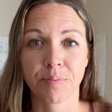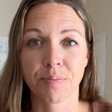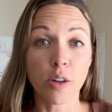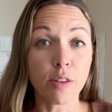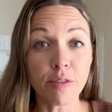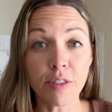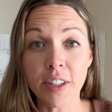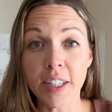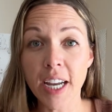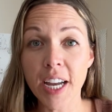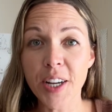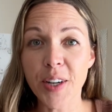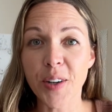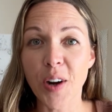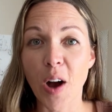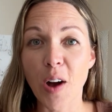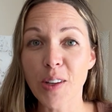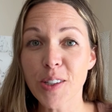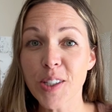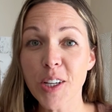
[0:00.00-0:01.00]
Don't forget, you're
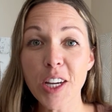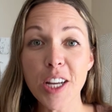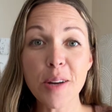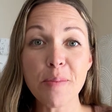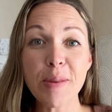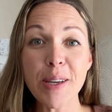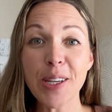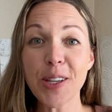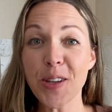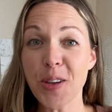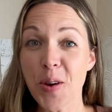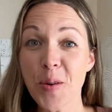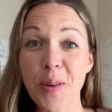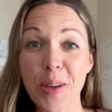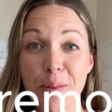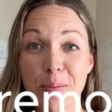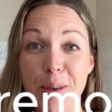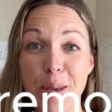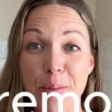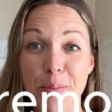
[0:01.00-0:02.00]
also going to be
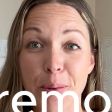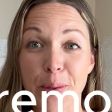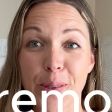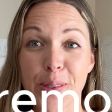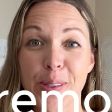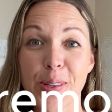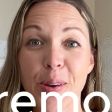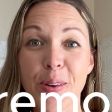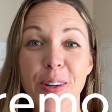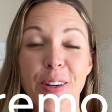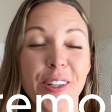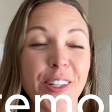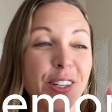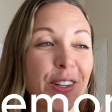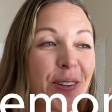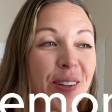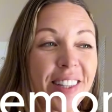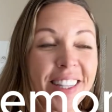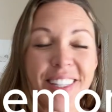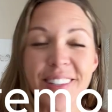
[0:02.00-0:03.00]
queuing people. So you're
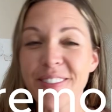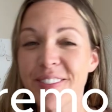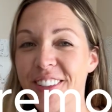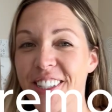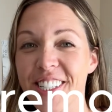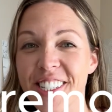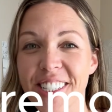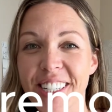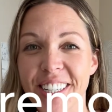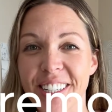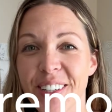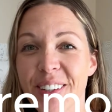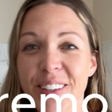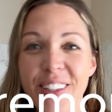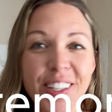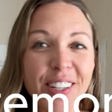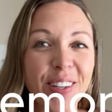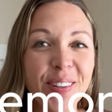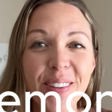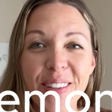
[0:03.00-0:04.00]
queuing the officiant, you're
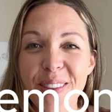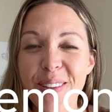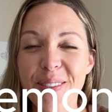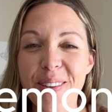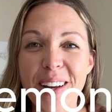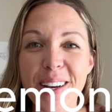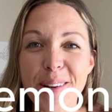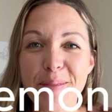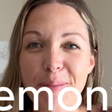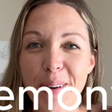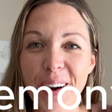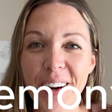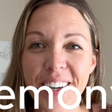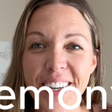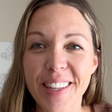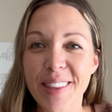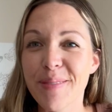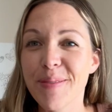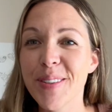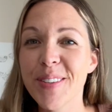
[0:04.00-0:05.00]
queuing the wedding
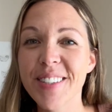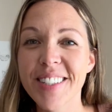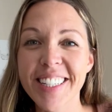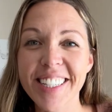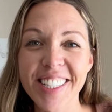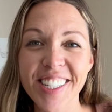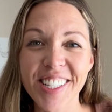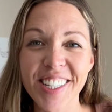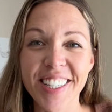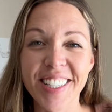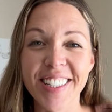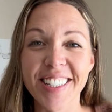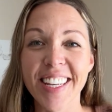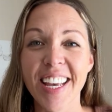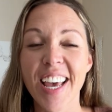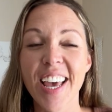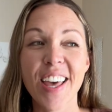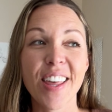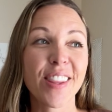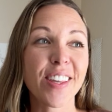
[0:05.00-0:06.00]
party, the musicians,
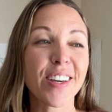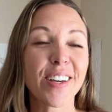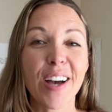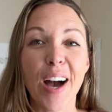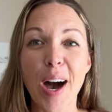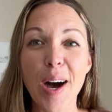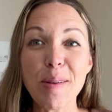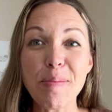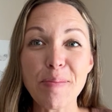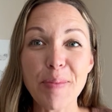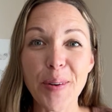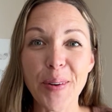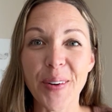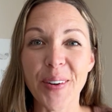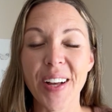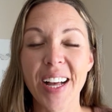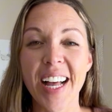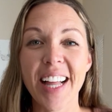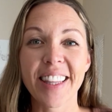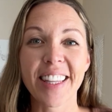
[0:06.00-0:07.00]
the
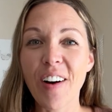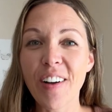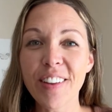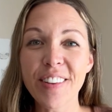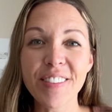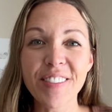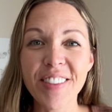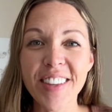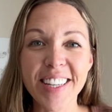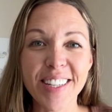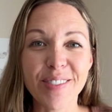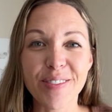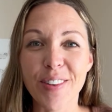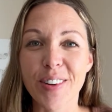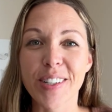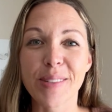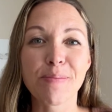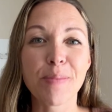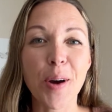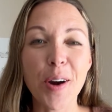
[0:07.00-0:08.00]
couple, all of this for
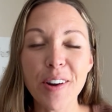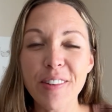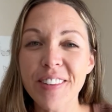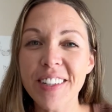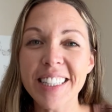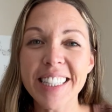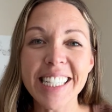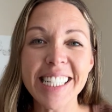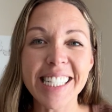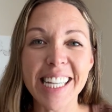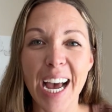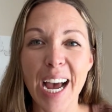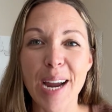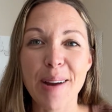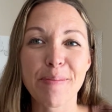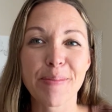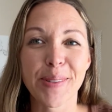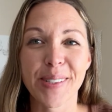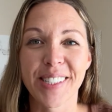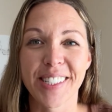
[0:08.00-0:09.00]
a perfectly
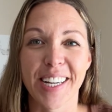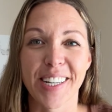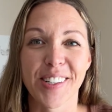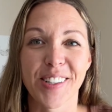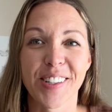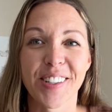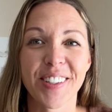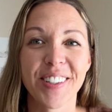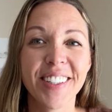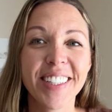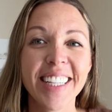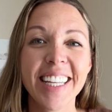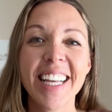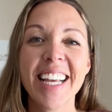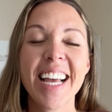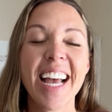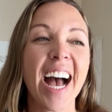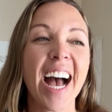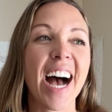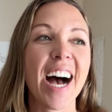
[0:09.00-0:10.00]
timed processional.
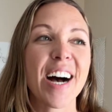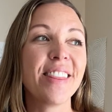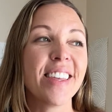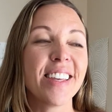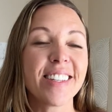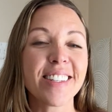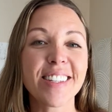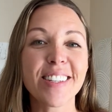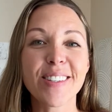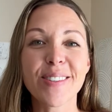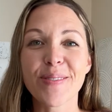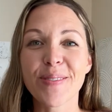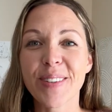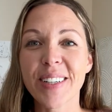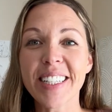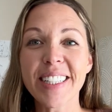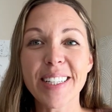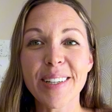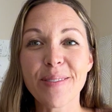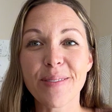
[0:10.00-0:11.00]
This is
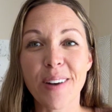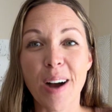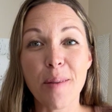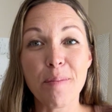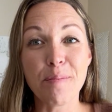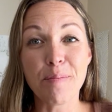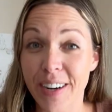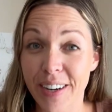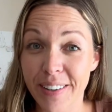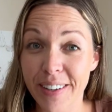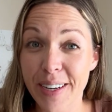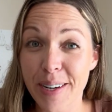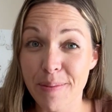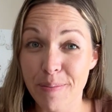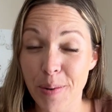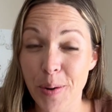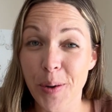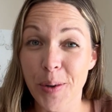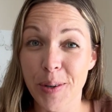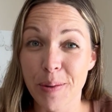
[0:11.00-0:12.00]
really a very
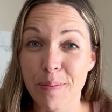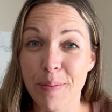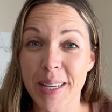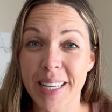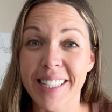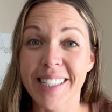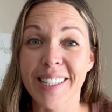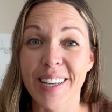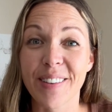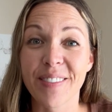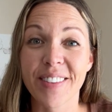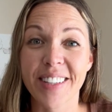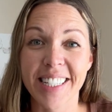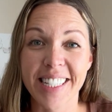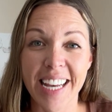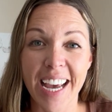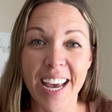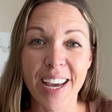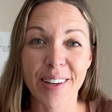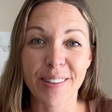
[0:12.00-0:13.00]
important piece of the
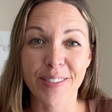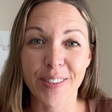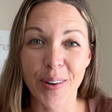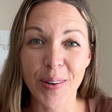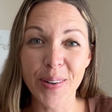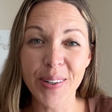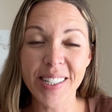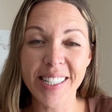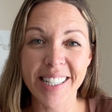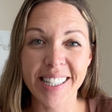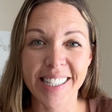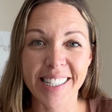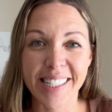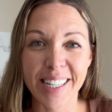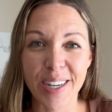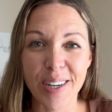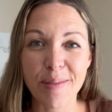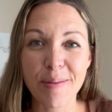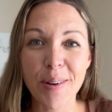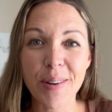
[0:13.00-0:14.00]
day. Of course, the
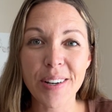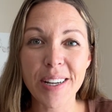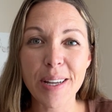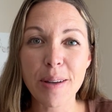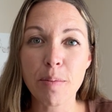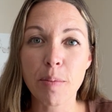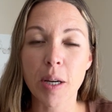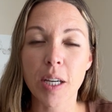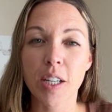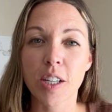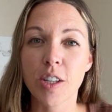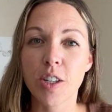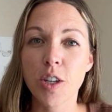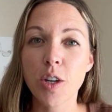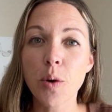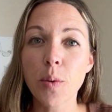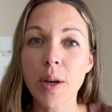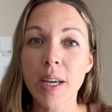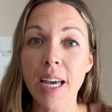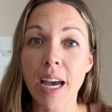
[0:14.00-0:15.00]
ceremony, but
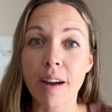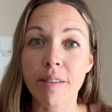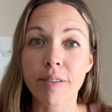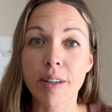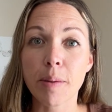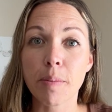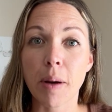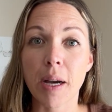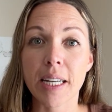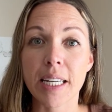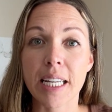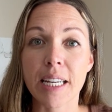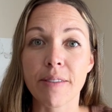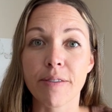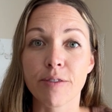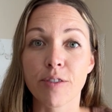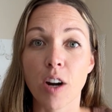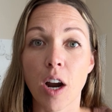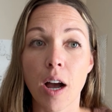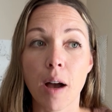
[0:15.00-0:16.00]
queuing everybody
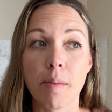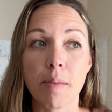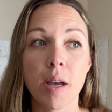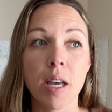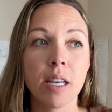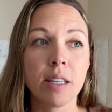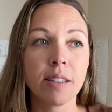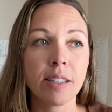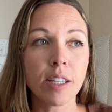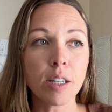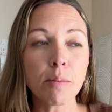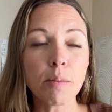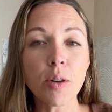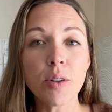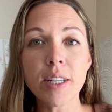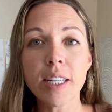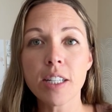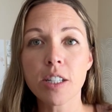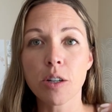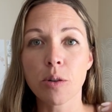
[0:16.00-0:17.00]
from
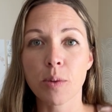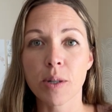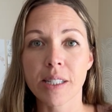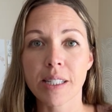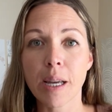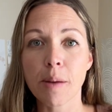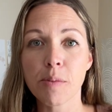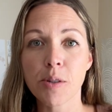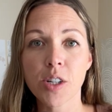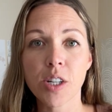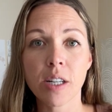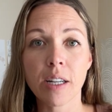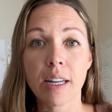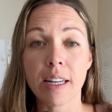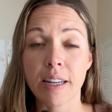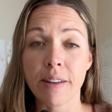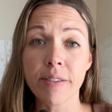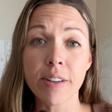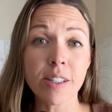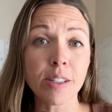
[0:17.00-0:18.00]
ceremony to reception and
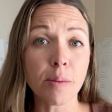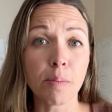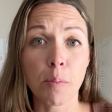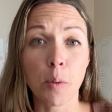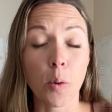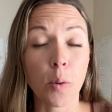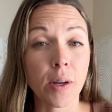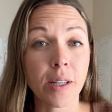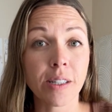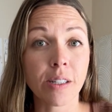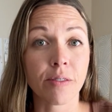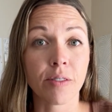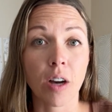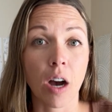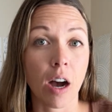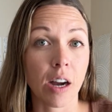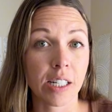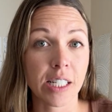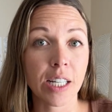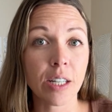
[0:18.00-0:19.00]
even some points of
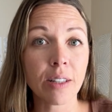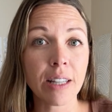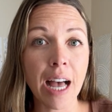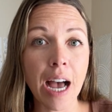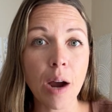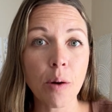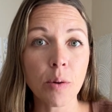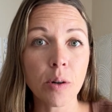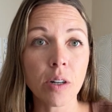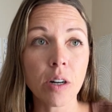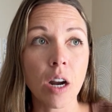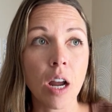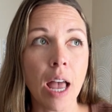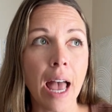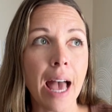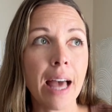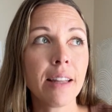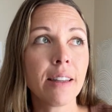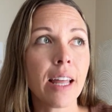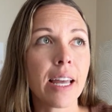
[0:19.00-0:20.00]
cocktail hour
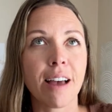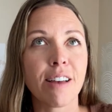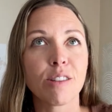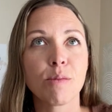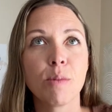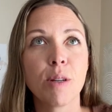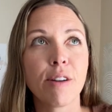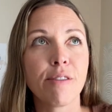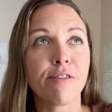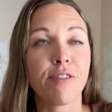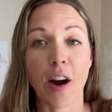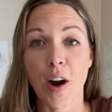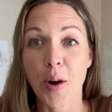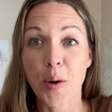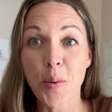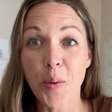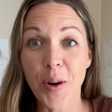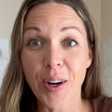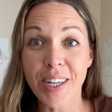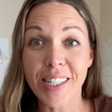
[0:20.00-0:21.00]
and last minute
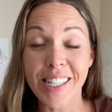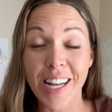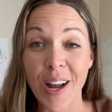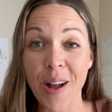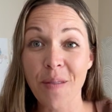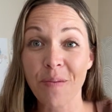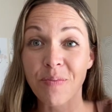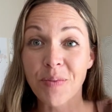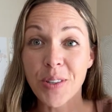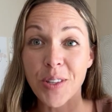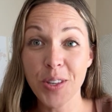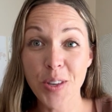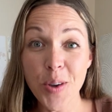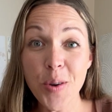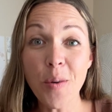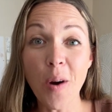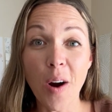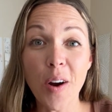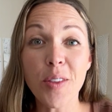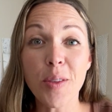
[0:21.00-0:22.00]
fireworks.
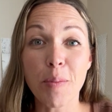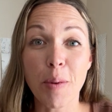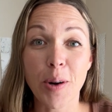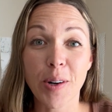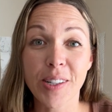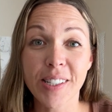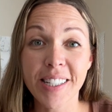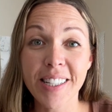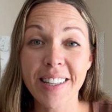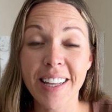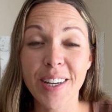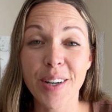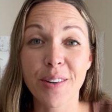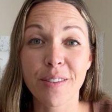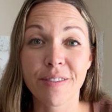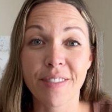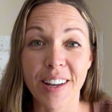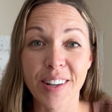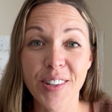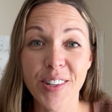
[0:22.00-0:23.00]
You are the person that your
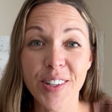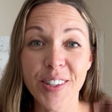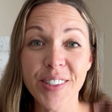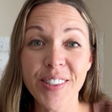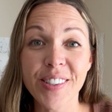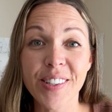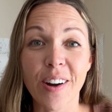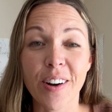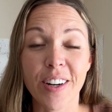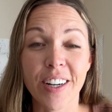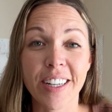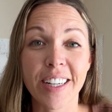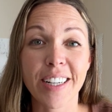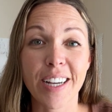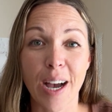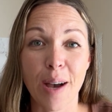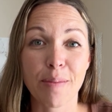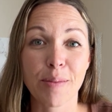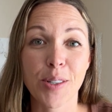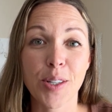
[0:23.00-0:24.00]
vendors are going to
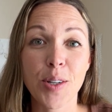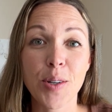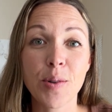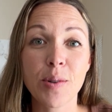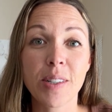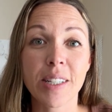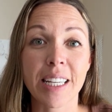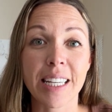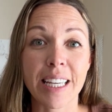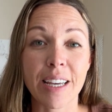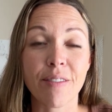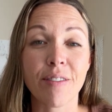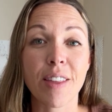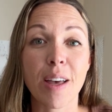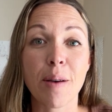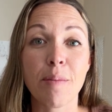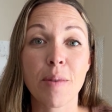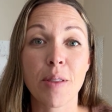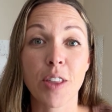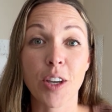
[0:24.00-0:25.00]
come to give
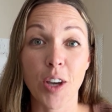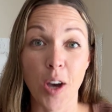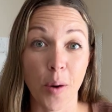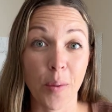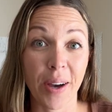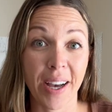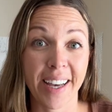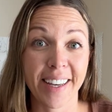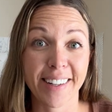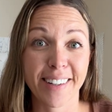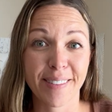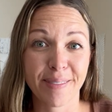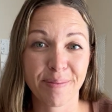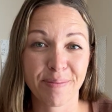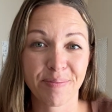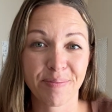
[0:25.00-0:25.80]
them the go ahead.